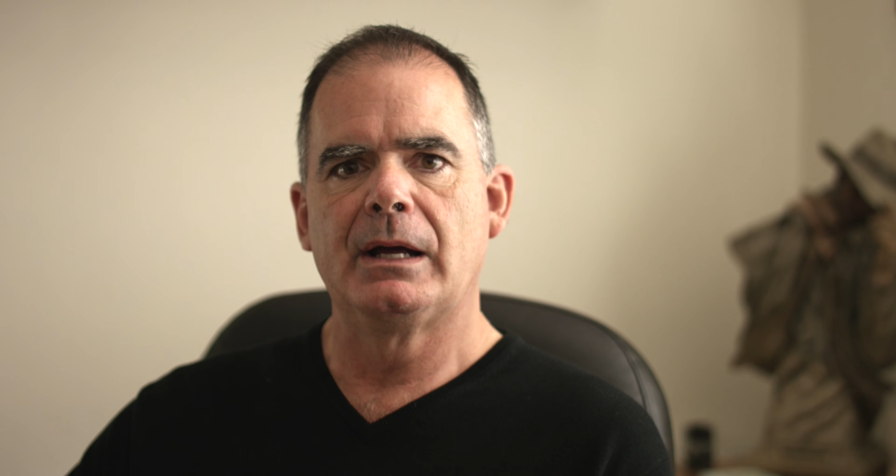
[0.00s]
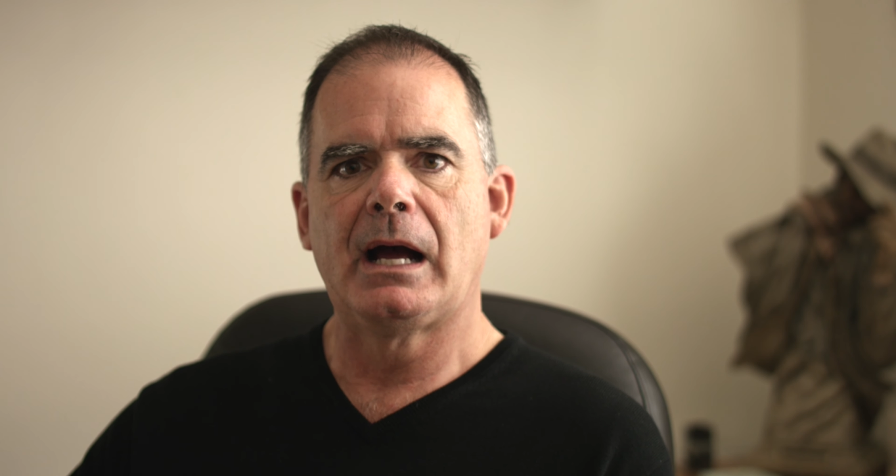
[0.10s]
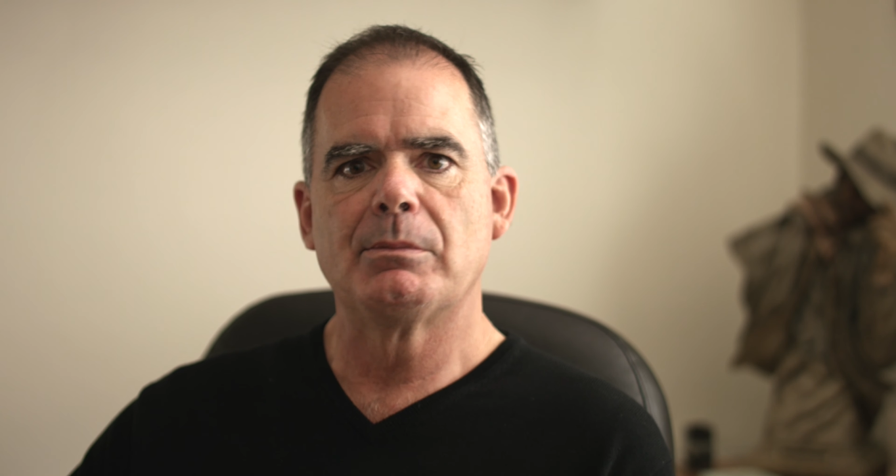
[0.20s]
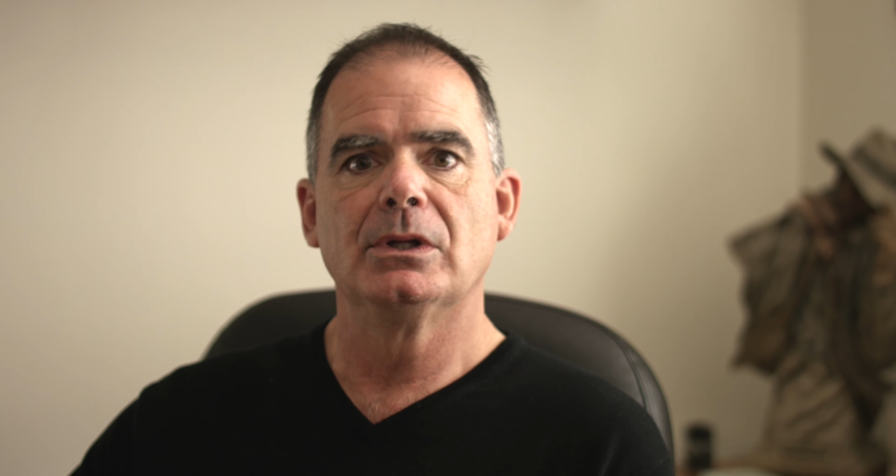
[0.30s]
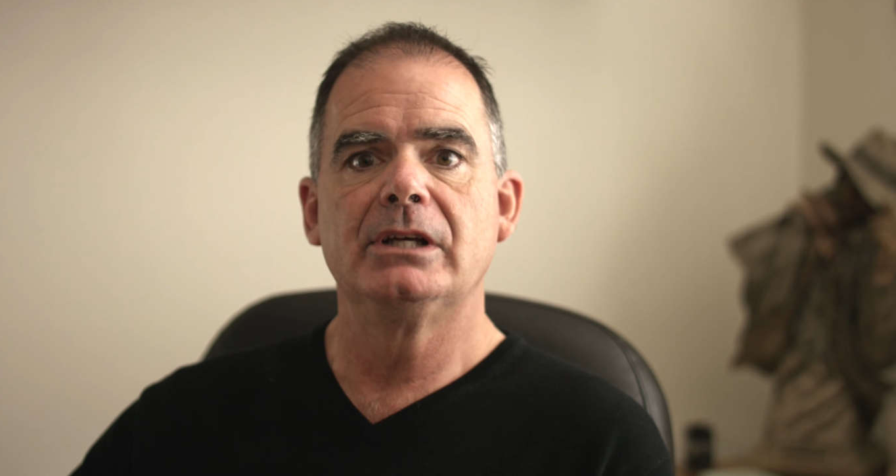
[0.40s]

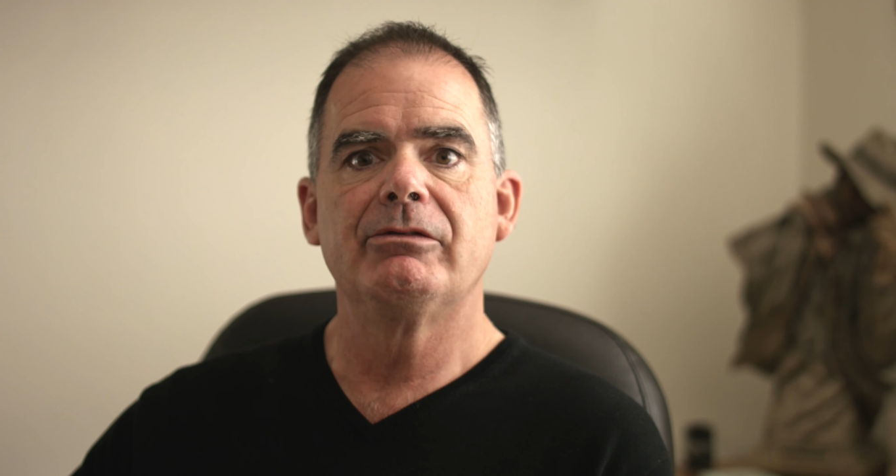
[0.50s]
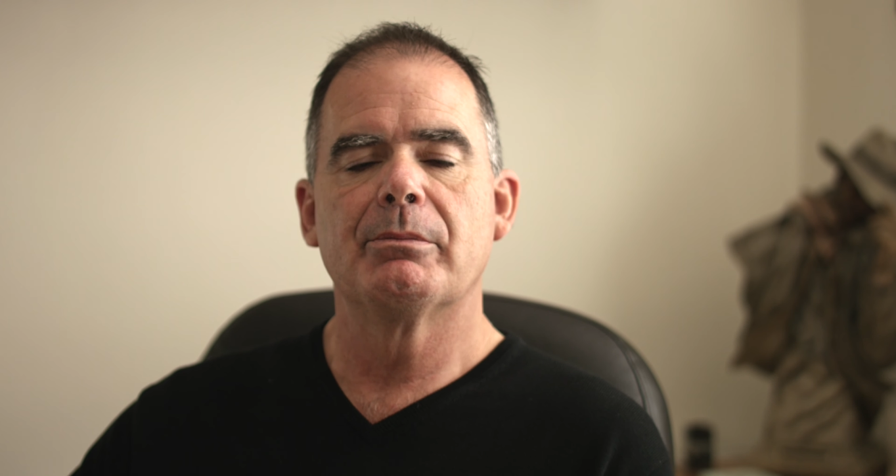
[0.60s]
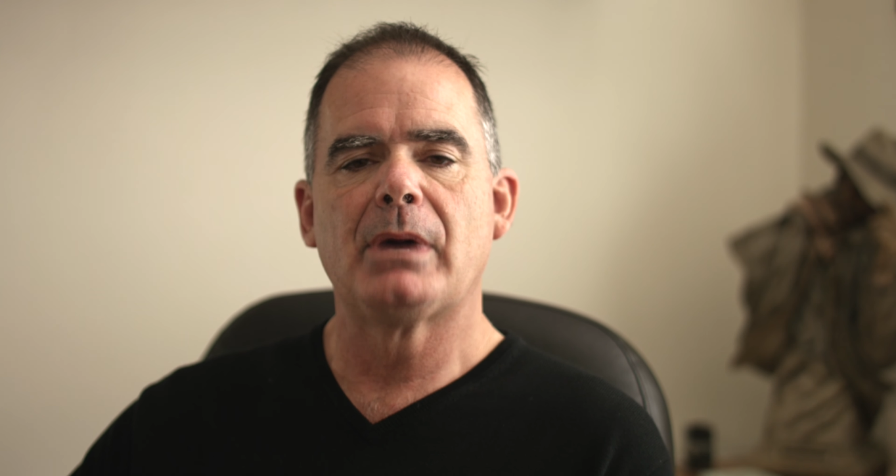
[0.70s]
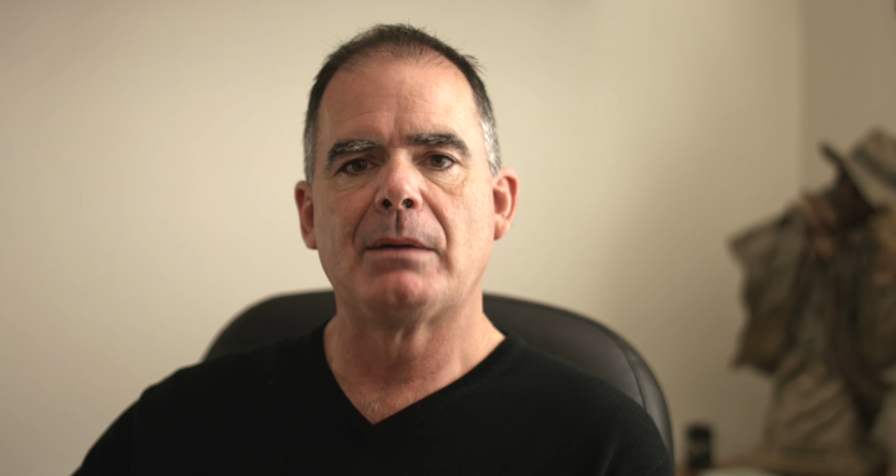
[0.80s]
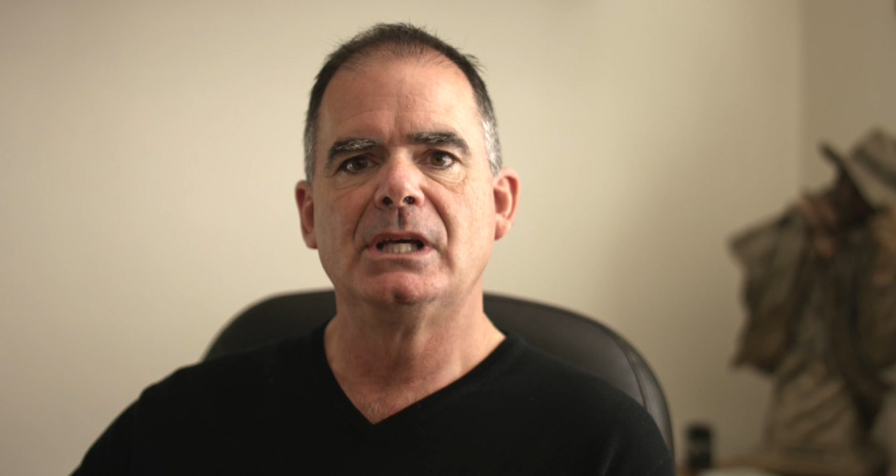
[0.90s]
I believe that
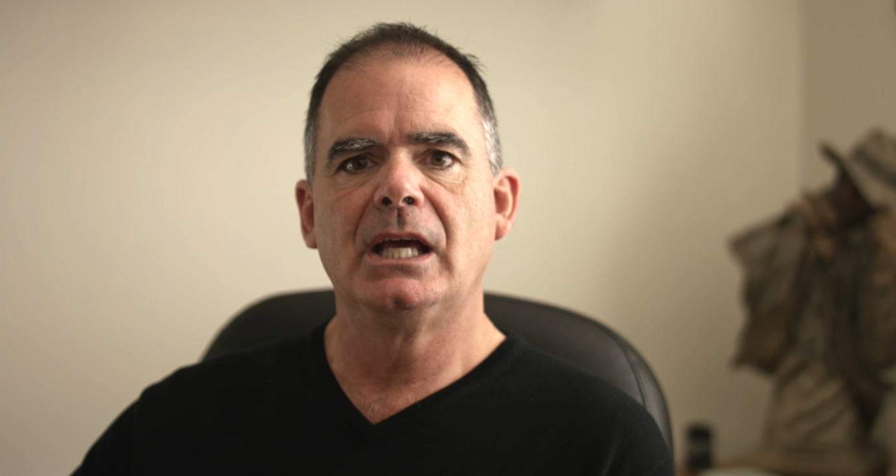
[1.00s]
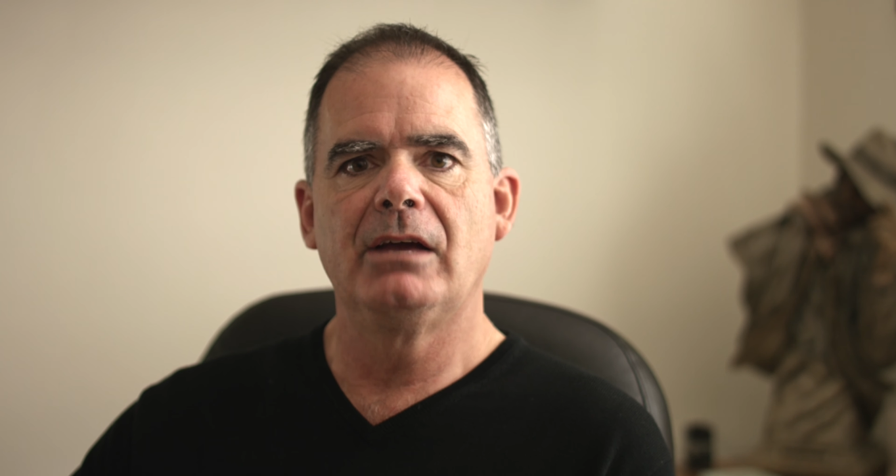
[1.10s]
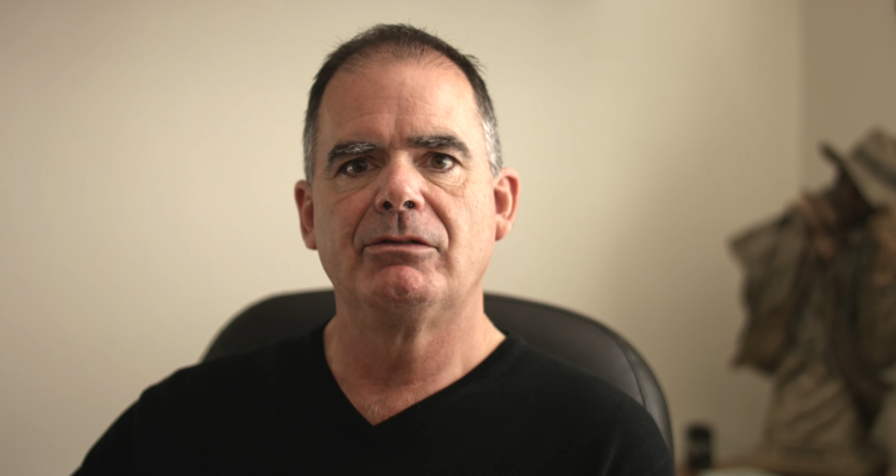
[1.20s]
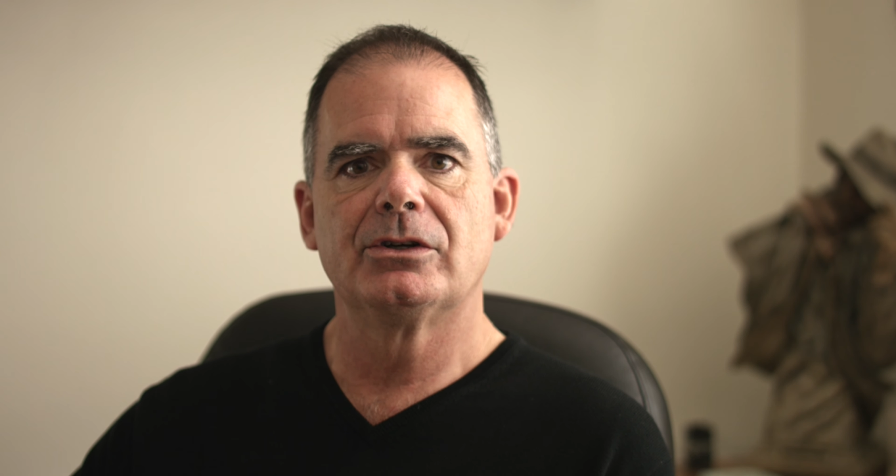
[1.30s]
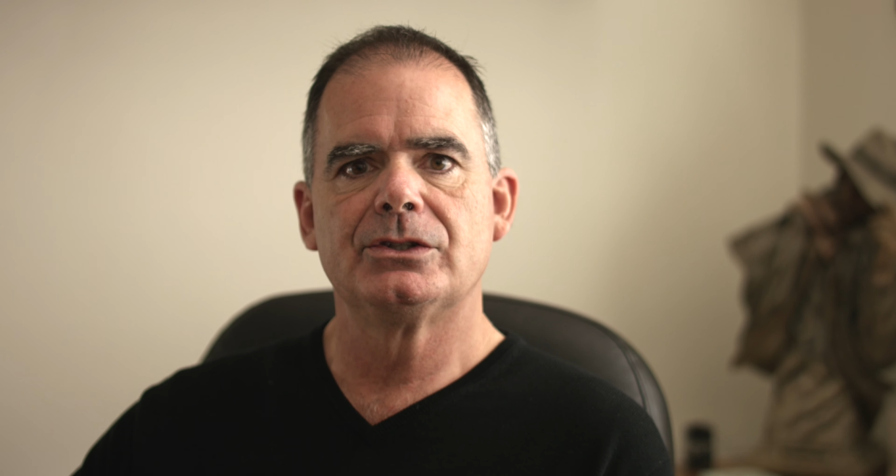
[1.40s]
my
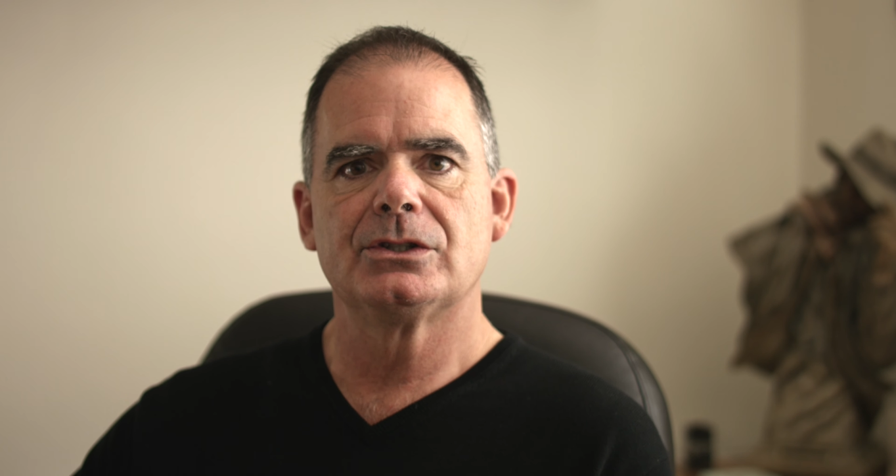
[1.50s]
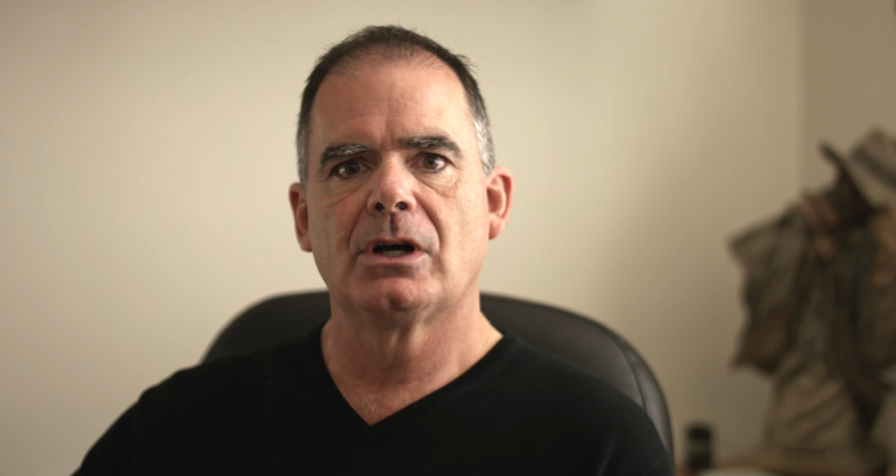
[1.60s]
behaviors